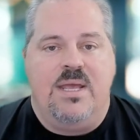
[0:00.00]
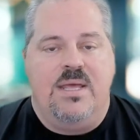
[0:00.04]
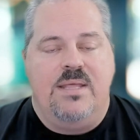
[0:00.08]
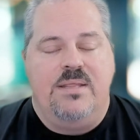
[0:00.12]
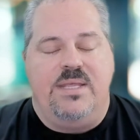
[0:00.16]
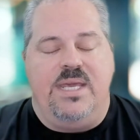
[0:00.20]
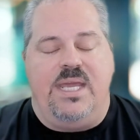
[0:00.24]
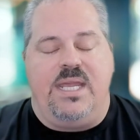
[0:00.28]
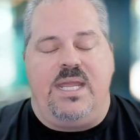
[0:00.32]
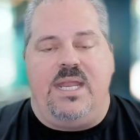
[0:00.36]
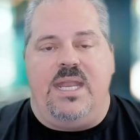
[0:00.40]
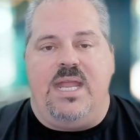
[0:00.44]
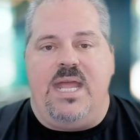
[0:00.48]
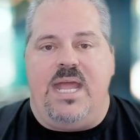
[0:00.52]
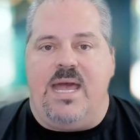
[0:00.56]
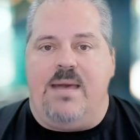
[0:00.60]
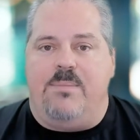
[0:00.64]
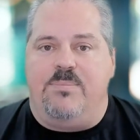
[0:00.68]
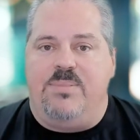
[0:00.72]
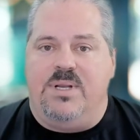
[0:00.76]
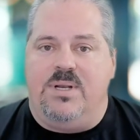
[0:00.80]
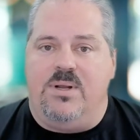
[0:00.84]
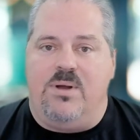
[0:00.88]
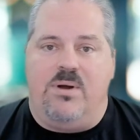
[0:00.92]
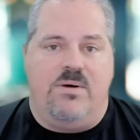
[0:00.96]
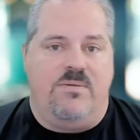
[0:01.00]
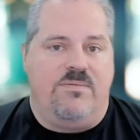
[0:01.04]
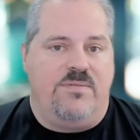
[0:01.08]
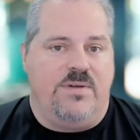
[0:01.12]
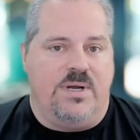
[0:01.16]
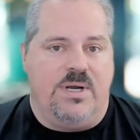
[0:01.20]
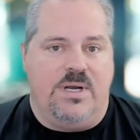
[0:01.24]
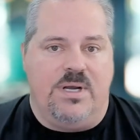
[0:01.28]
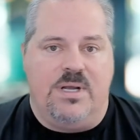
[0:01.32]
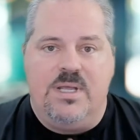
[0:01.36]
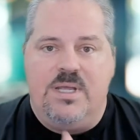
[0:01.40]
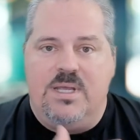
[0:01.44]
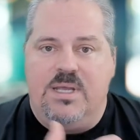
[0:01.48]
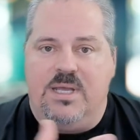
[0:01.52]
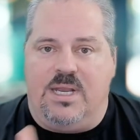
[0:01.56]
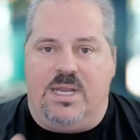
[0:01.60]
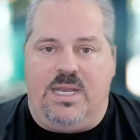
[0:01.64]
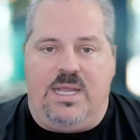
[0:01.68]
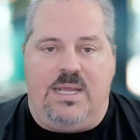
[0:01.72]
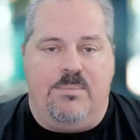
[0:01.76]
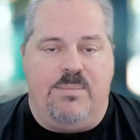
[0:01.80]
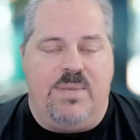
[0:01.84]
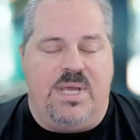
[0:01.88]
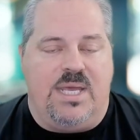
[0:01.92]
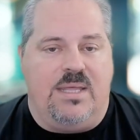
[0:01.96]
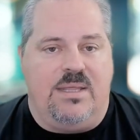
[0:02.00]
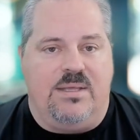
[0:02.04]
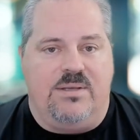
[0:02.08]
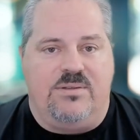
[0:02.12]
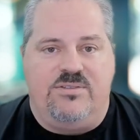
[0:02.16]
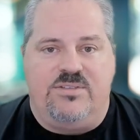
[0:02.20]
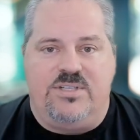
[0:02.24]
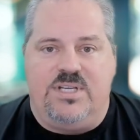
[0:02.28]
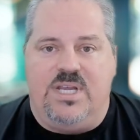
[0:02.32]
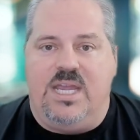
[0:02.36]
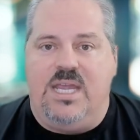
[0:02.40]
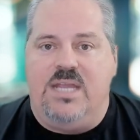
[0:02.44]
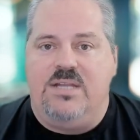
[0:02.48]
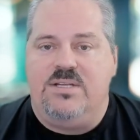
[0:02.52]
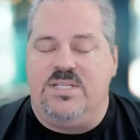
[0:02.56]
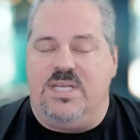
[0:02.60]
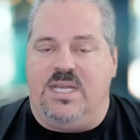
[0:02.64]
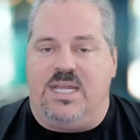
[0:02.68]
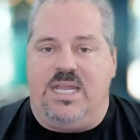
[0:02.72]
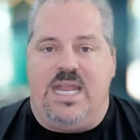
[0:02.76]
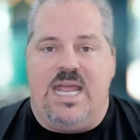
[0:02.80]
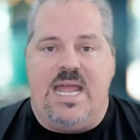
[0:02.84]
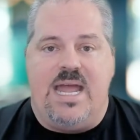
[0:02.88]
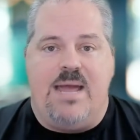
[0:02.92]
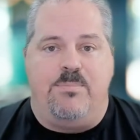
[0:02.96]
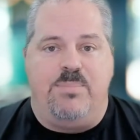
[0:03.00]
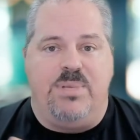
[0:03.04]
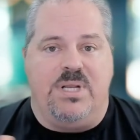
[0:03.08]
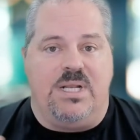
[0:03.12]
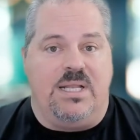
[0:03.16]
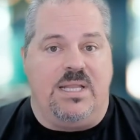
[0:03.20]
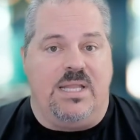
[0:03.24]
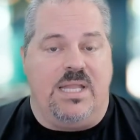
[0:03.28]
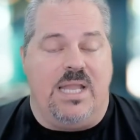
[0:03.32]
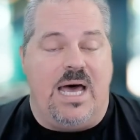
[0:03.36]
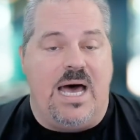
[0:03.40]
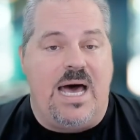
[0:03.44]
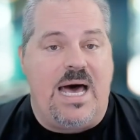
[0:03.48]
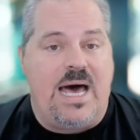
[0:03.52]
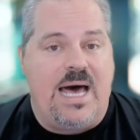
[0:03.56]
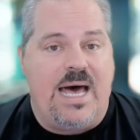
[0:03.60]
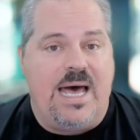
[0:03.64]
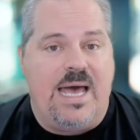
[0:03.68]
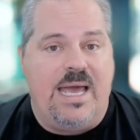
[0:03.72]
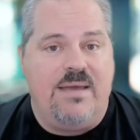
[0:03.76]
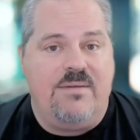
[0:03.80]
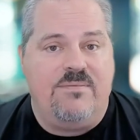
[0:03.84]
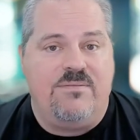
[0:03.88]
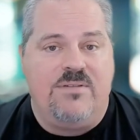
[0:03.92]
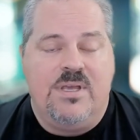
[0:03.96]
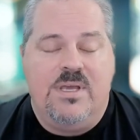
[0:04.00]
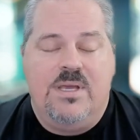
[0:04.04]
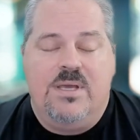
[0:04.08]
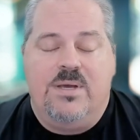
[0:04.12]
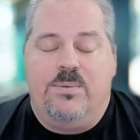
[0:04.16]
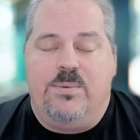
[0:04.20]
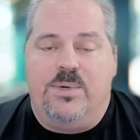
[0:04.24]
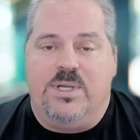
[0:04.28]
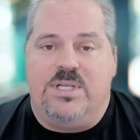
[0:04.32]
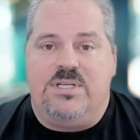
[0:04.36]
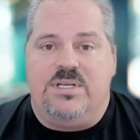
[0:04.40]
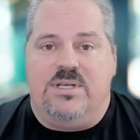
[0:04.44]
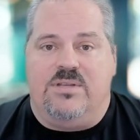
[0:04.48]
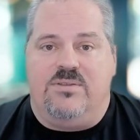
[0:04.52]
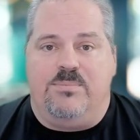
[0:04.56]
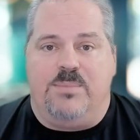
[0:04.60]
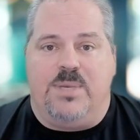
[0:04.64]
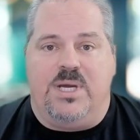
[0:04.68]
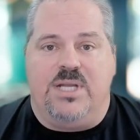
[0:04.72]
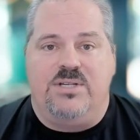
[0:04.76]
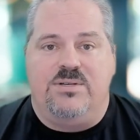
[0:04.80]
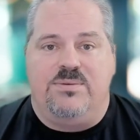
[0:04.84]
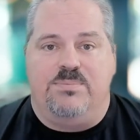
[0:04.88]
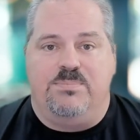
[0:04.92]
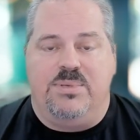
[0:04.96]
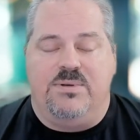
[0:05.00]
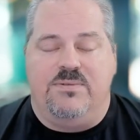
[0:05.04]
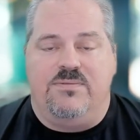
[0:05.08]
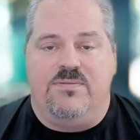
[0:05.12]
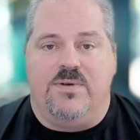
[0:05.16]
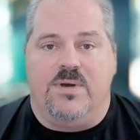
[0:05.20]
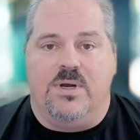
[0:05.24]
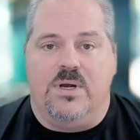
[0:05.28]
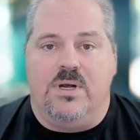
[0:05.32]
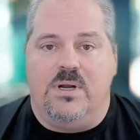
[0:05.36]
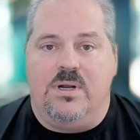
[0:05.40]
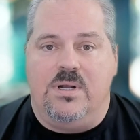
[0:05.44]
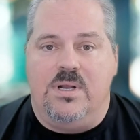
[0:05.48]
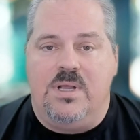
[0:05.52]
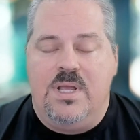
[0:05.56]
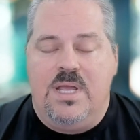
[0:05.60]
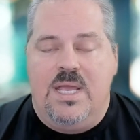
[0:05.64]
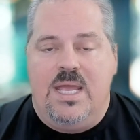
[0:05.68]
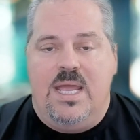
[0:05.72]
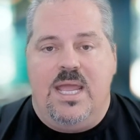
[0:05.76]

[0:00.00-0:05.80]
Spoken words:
They can happen over an email exchange. They can happen live, which is much preferred.